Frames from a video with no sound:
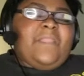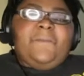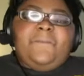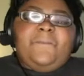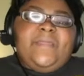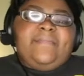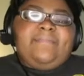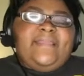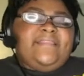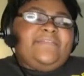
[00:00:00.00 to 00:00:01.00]
one of
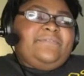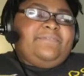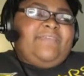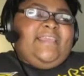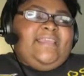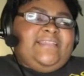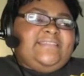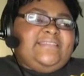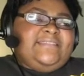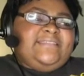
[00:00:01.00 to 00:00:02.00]
my little fans,
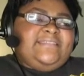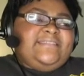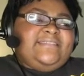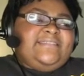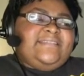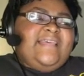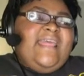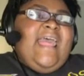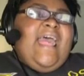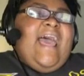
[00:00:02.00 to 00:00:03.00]

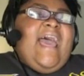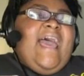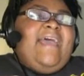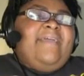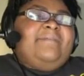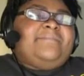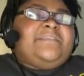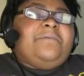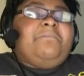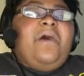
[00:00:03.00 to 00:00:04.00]
I'm
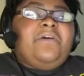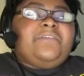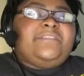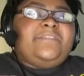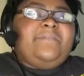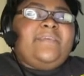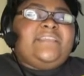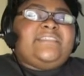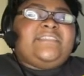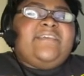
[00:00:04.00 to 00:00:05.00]
supposed to be
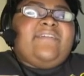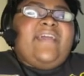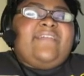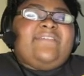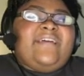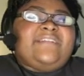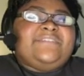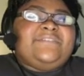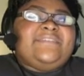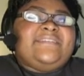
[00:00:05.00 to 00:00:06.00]
just never got around
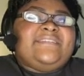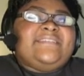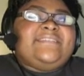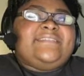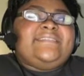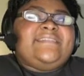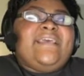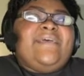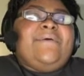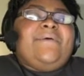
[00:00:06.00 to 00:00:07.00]
to it
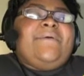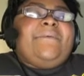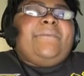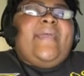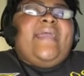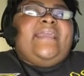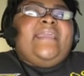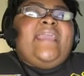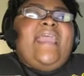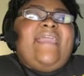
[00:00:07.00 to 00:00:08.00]

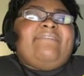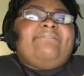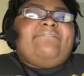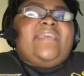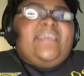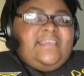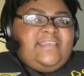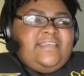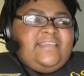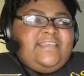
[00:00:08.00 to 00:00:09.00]
writing a fic
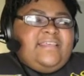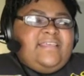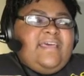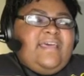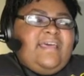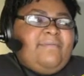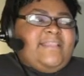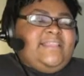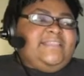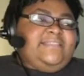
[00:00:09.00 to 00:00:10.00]
about
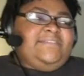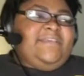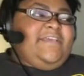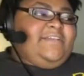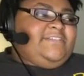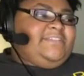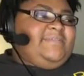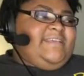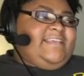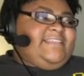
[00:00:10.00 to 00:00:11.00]
these two characters
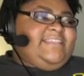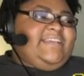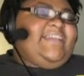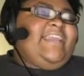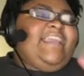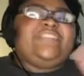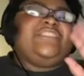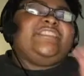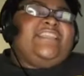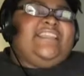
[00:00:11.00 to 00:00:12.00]
because they're
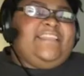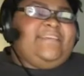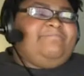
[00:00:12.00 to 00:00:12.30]
interested in them.